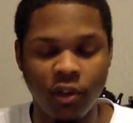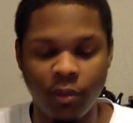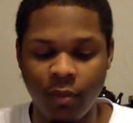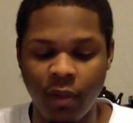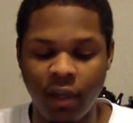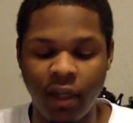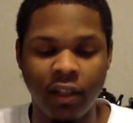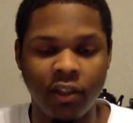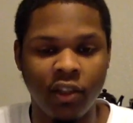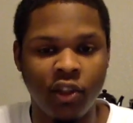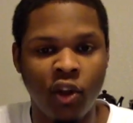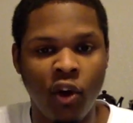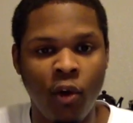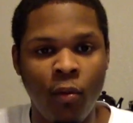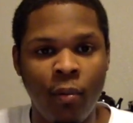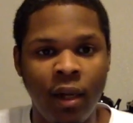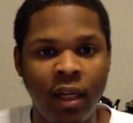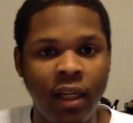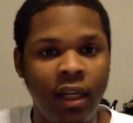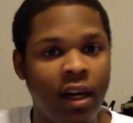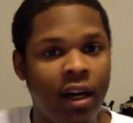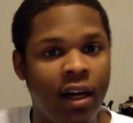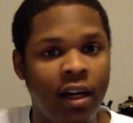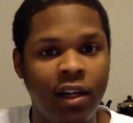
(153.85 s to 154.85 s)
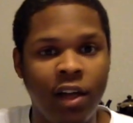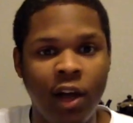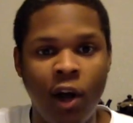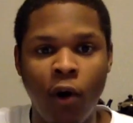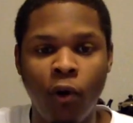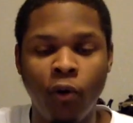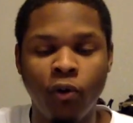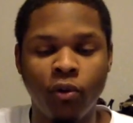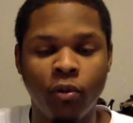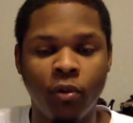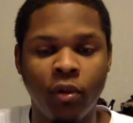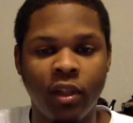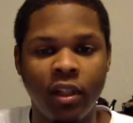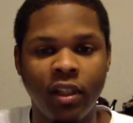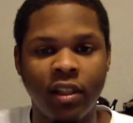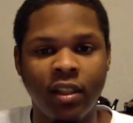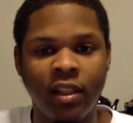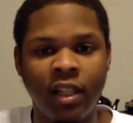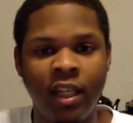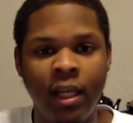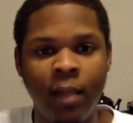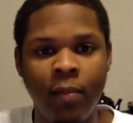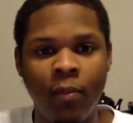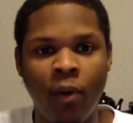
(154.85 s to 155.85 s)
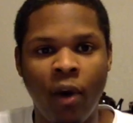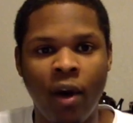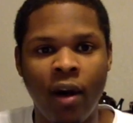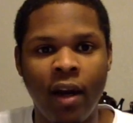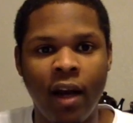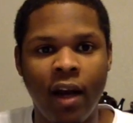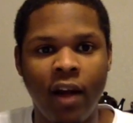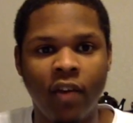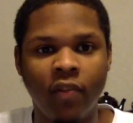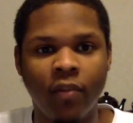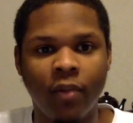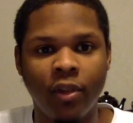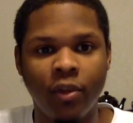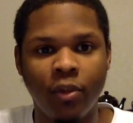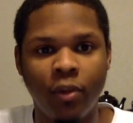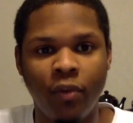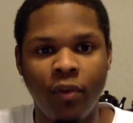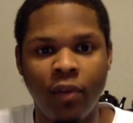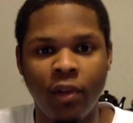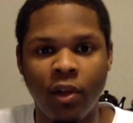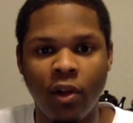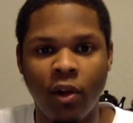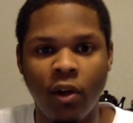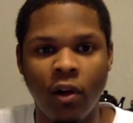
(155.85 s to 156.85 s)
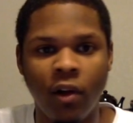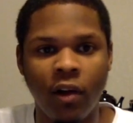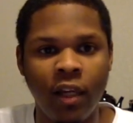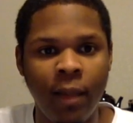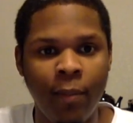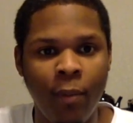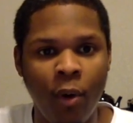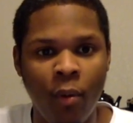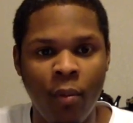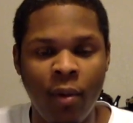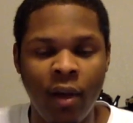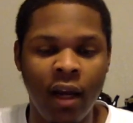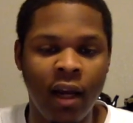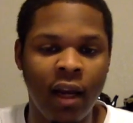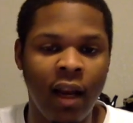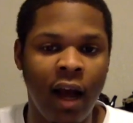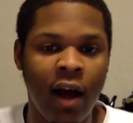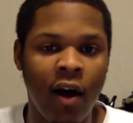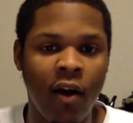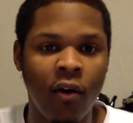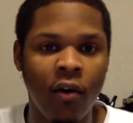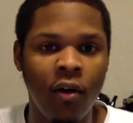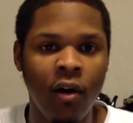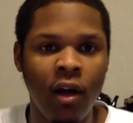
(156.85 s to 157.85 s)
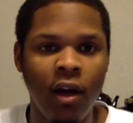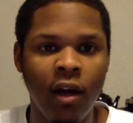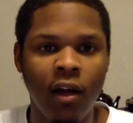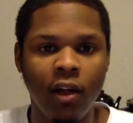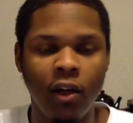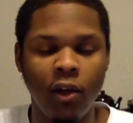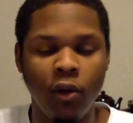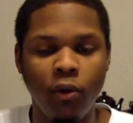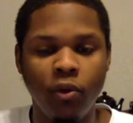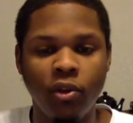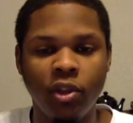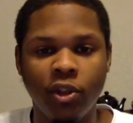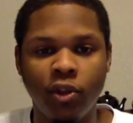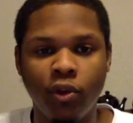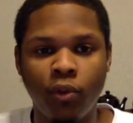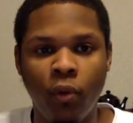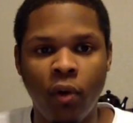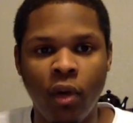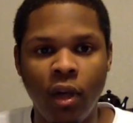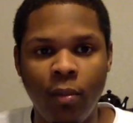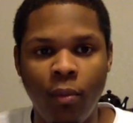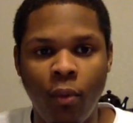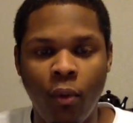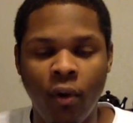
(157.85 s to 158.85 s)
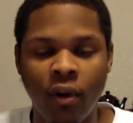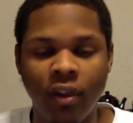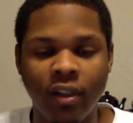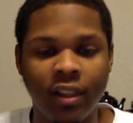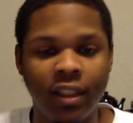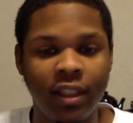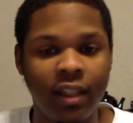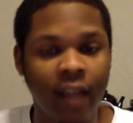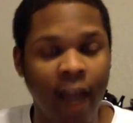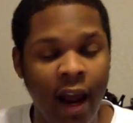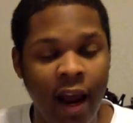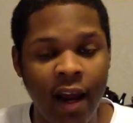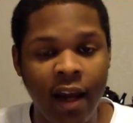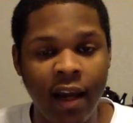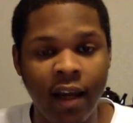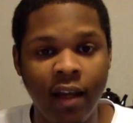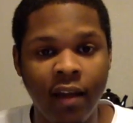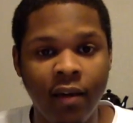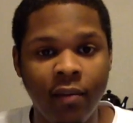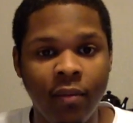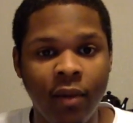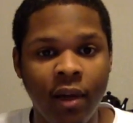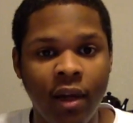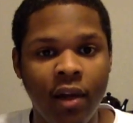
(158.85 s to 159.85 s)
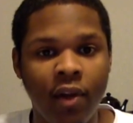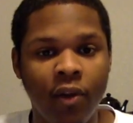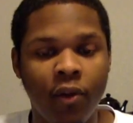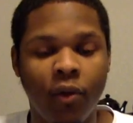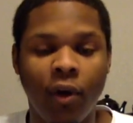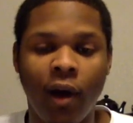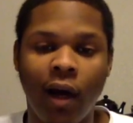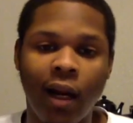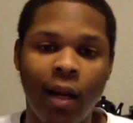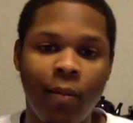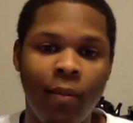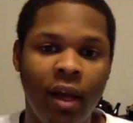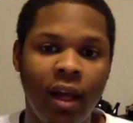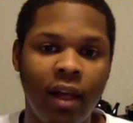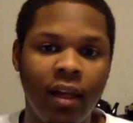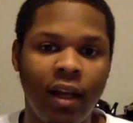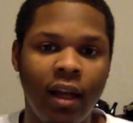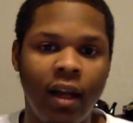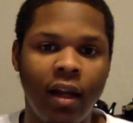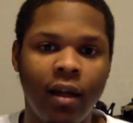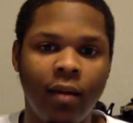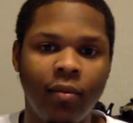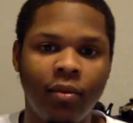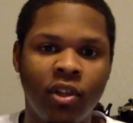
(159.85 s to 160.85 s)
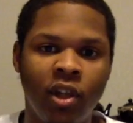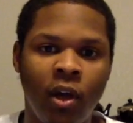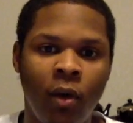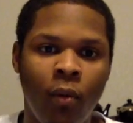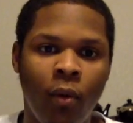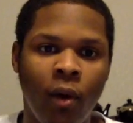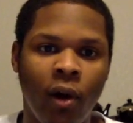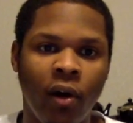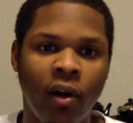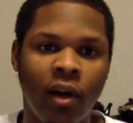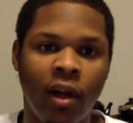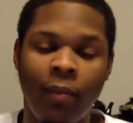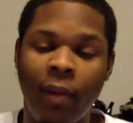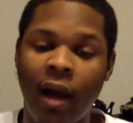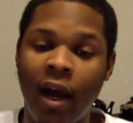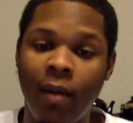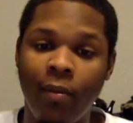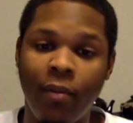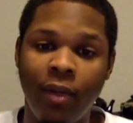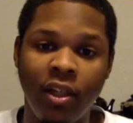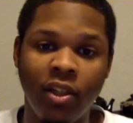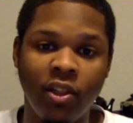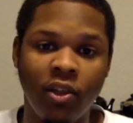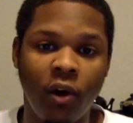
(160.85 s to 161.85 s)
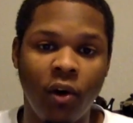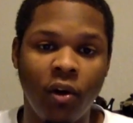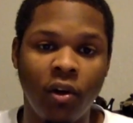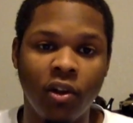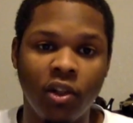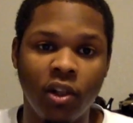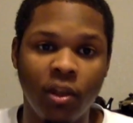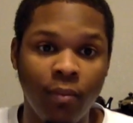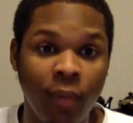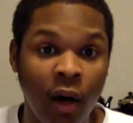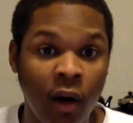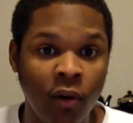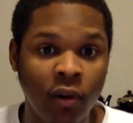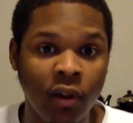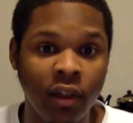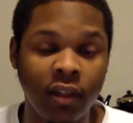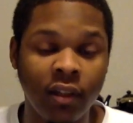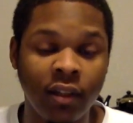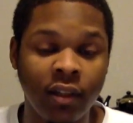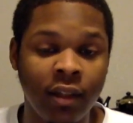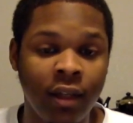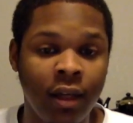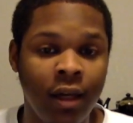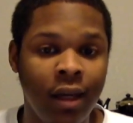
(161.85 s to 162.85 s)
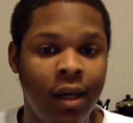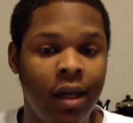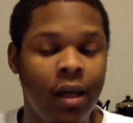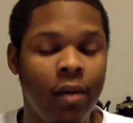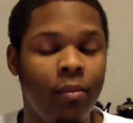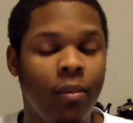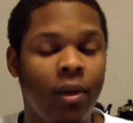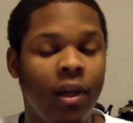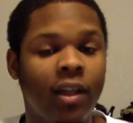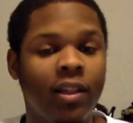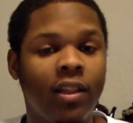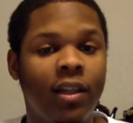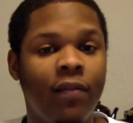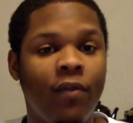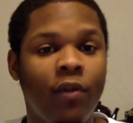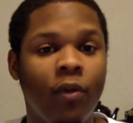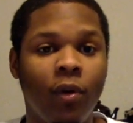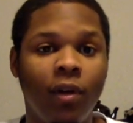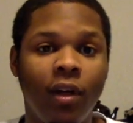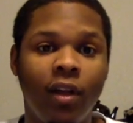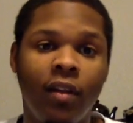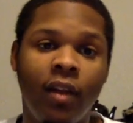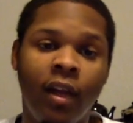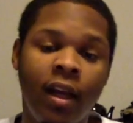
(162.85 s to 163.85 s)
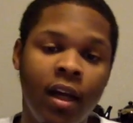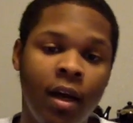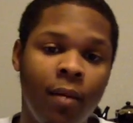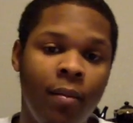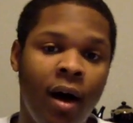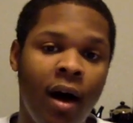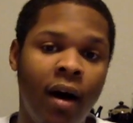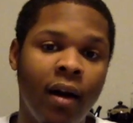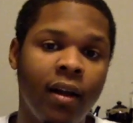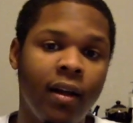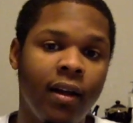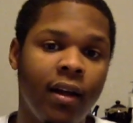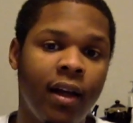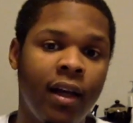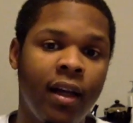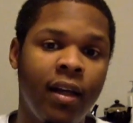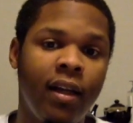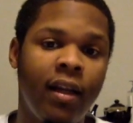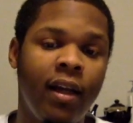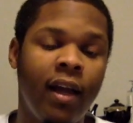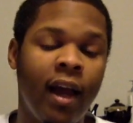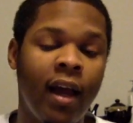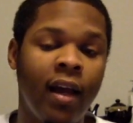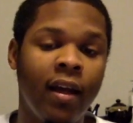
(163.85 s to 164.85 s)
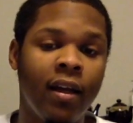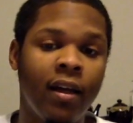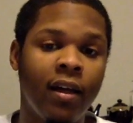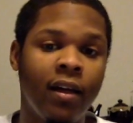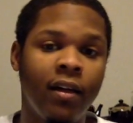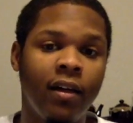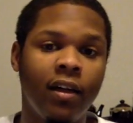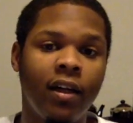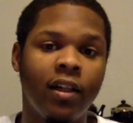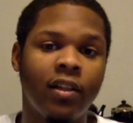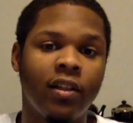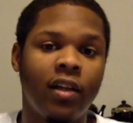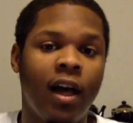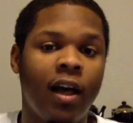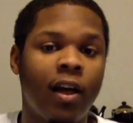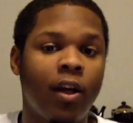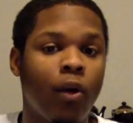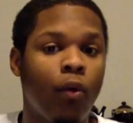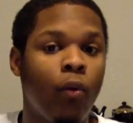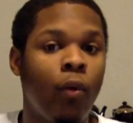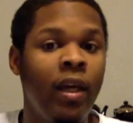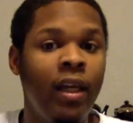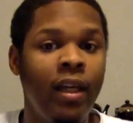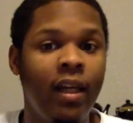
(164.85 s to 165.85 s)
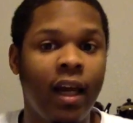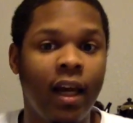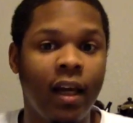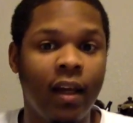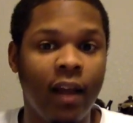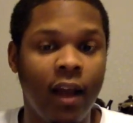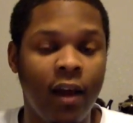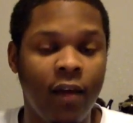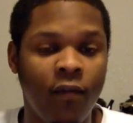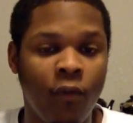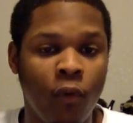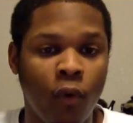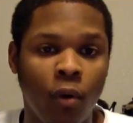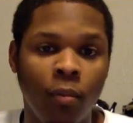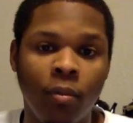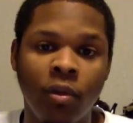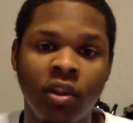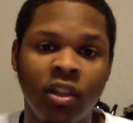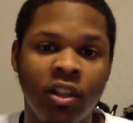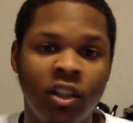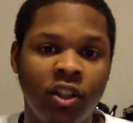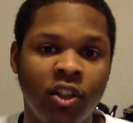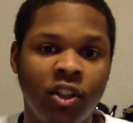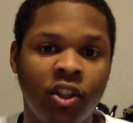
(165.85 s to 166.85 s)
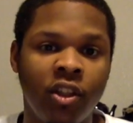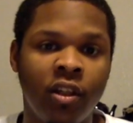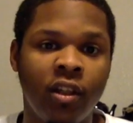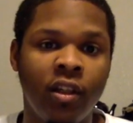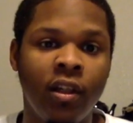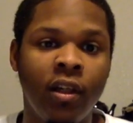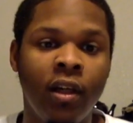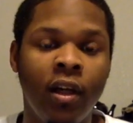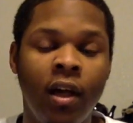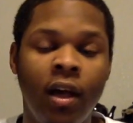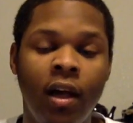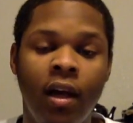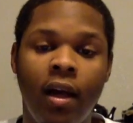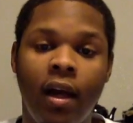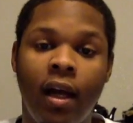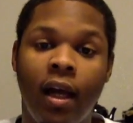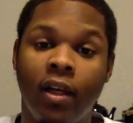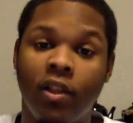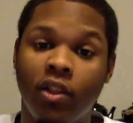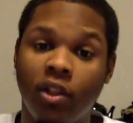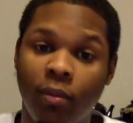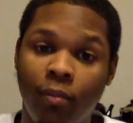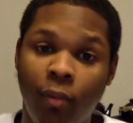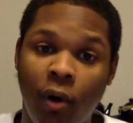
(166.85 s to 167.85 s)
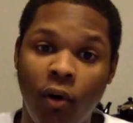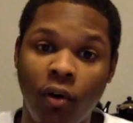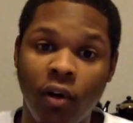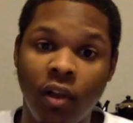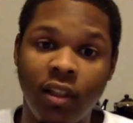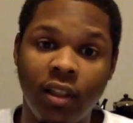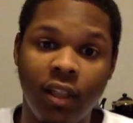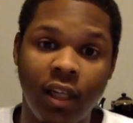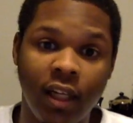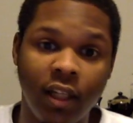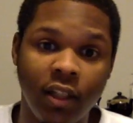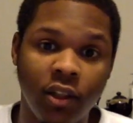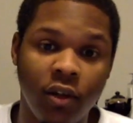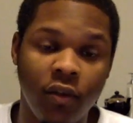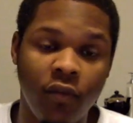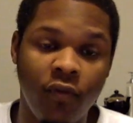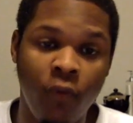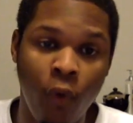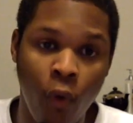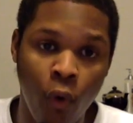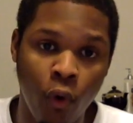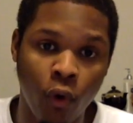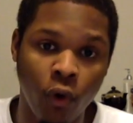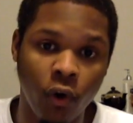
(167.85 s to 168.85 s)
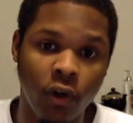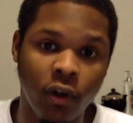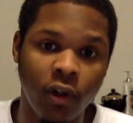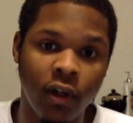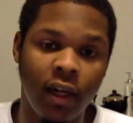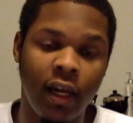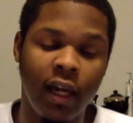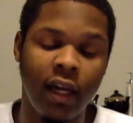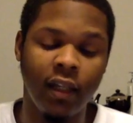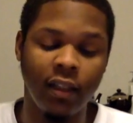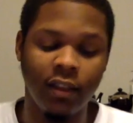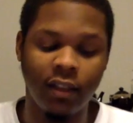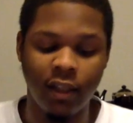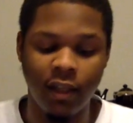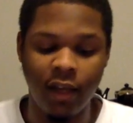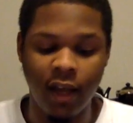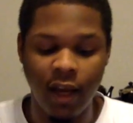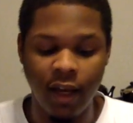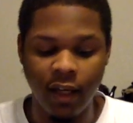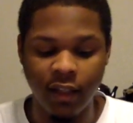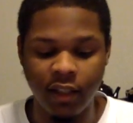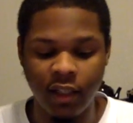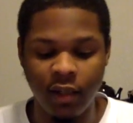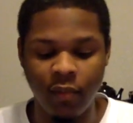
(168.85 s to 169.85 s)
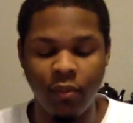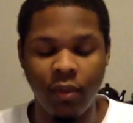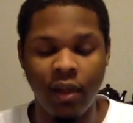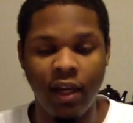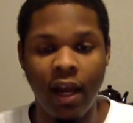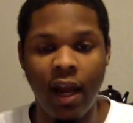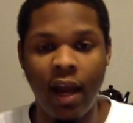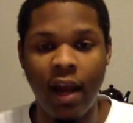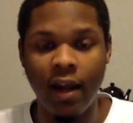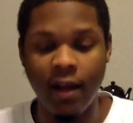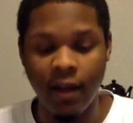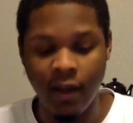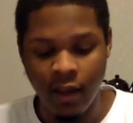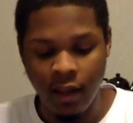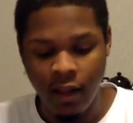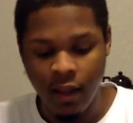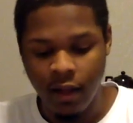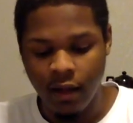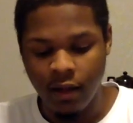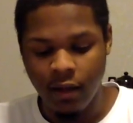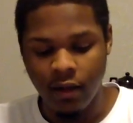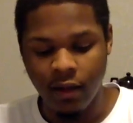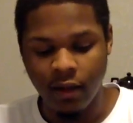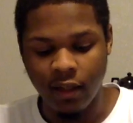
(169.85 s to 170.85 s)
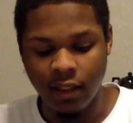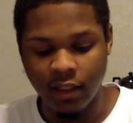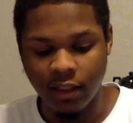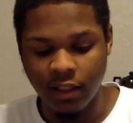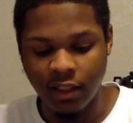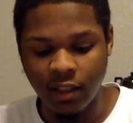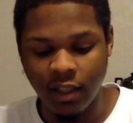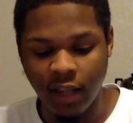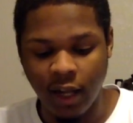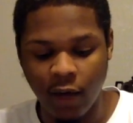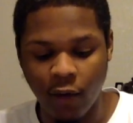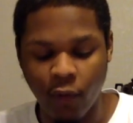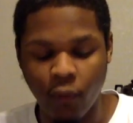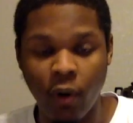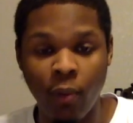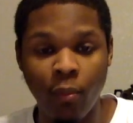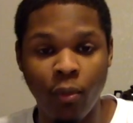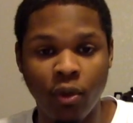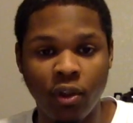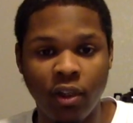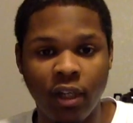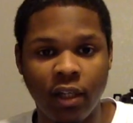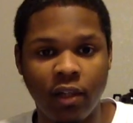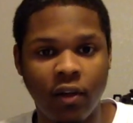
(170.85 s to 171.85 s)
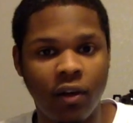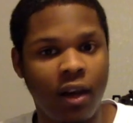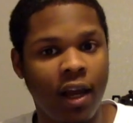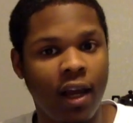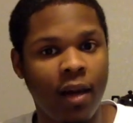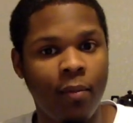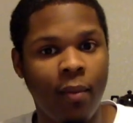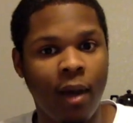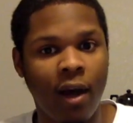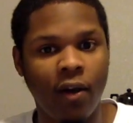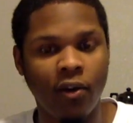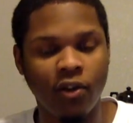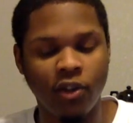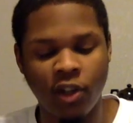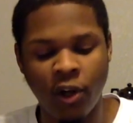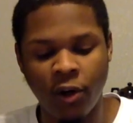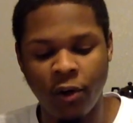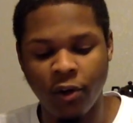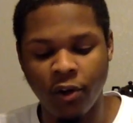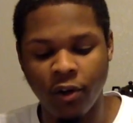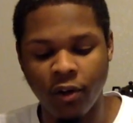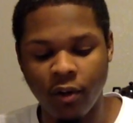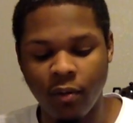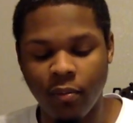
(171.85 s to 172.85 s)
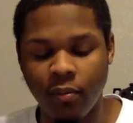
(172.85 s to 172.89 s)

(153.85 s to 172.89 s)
But there's so many unknowns with this team right now, especially with Victor Oladipo being out, losing 20 points a game. You got to make that up somewhere, and it might be starting Sabonis. Plus, if you really think about it, Indiana is kind of weak at that four position, and Sabonis is a four in today's NBA because he's not a rim protector like Miles Turner.